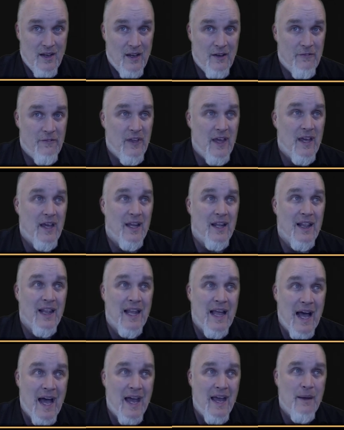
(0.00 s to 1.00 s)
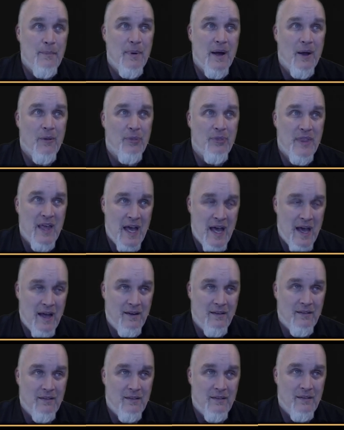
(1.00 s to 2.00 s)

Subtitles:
If they could lie about that,